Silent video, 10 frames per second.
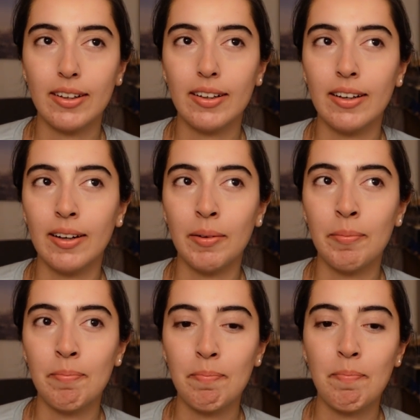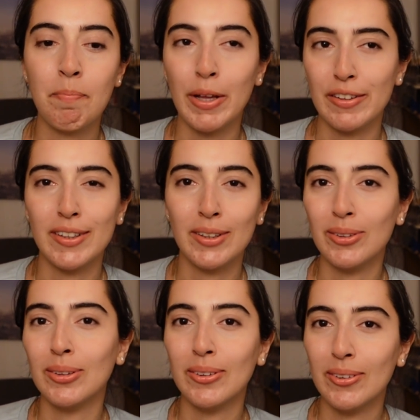better
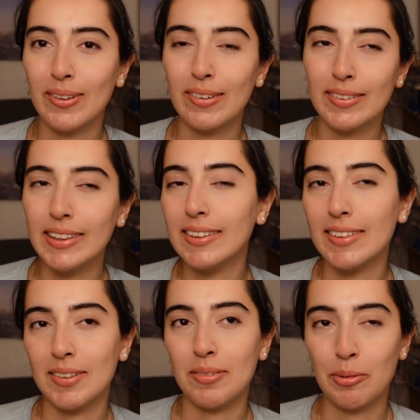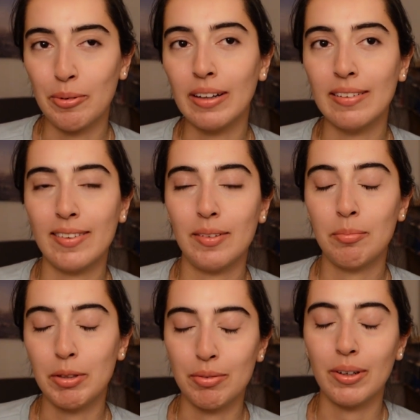to read it once
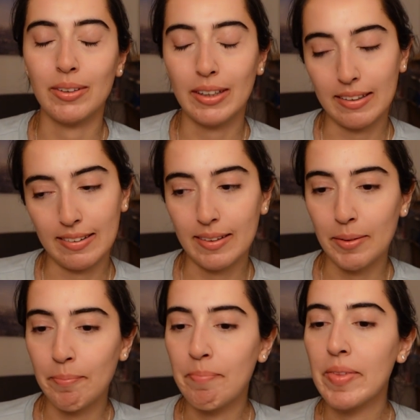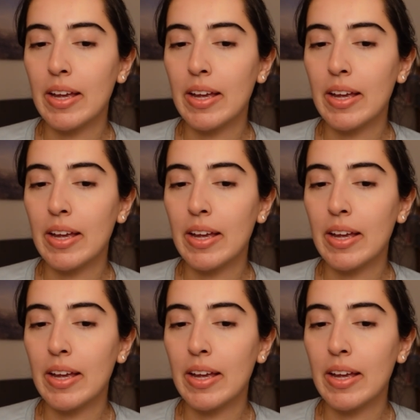before the exam.